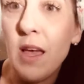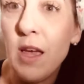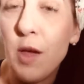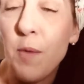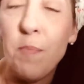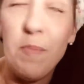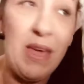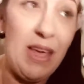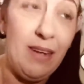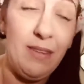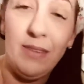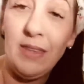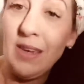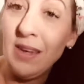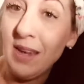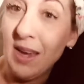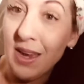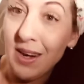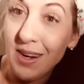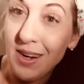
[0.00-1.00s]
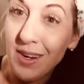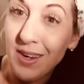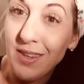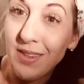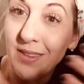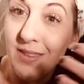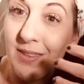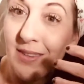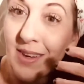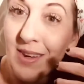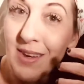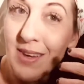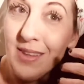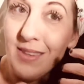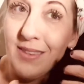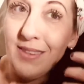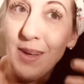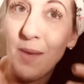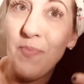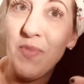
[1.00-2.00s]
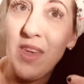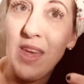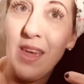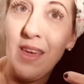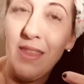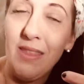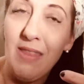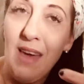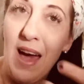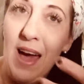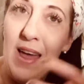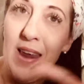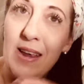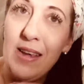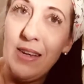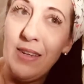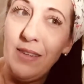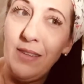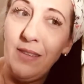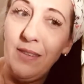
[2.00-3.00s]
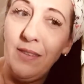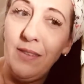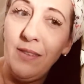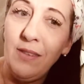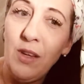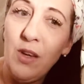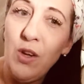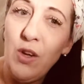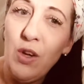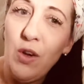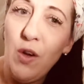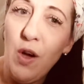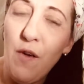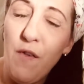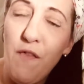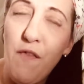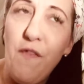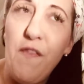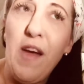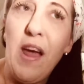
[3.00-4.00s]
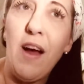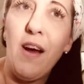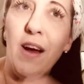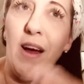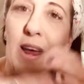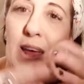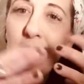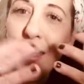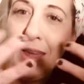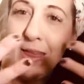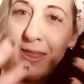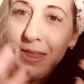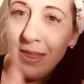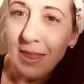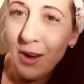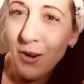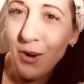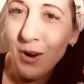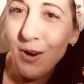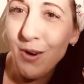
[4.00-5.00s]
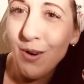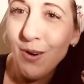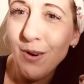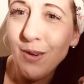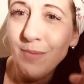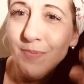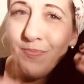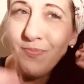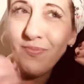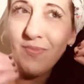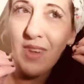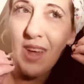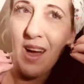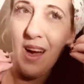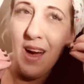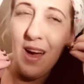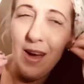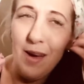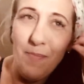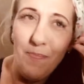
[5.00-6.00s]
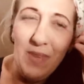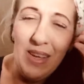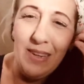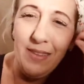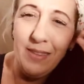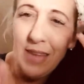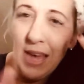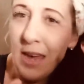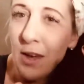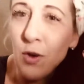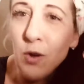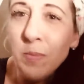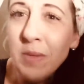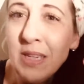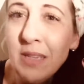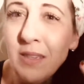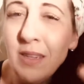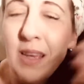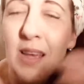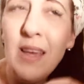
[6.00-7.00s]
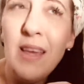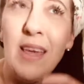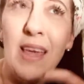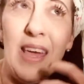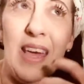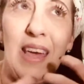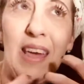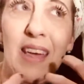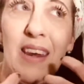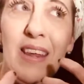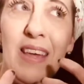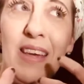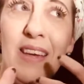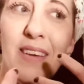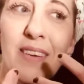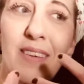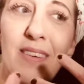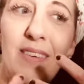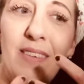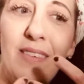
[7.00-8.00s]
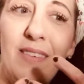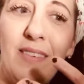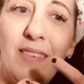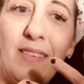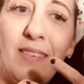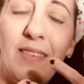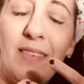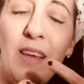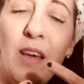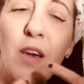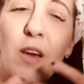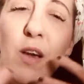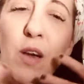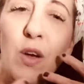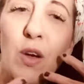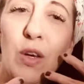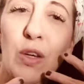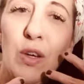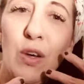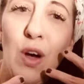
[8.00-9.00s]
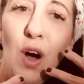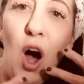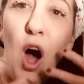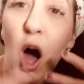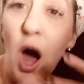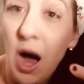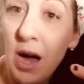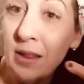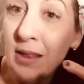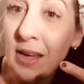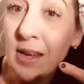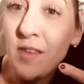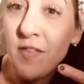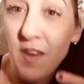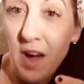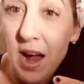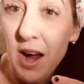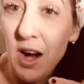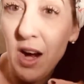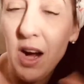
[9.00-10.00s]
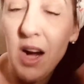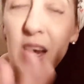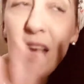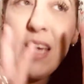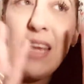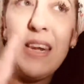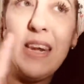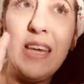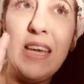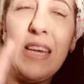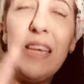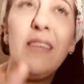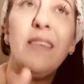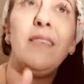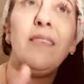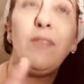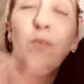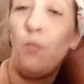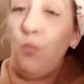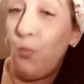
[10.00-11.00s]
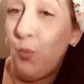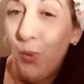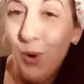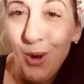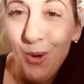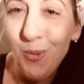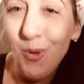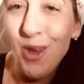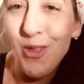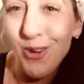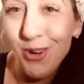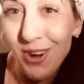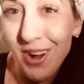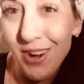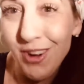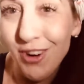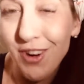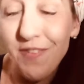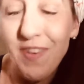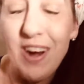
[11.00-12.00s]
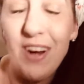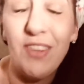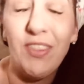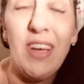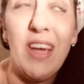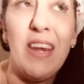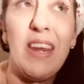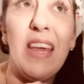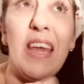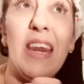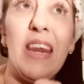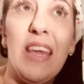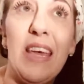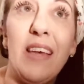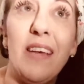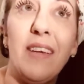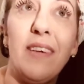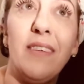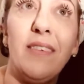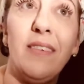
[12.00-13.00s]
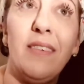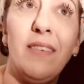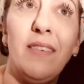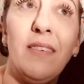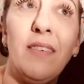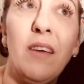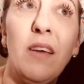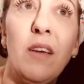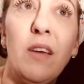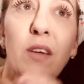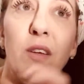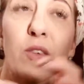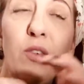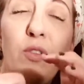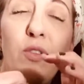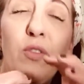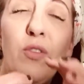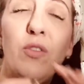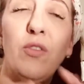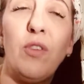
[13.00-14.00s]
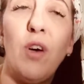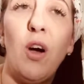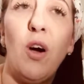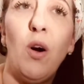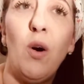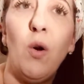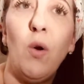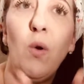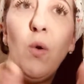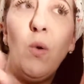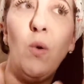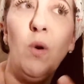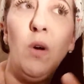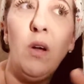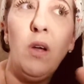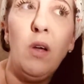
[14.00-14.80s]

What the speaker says: amazing, and it is something that is a very ethereal entanglement. It is hot like fire. It is, whether or not you're a fire sign, it is so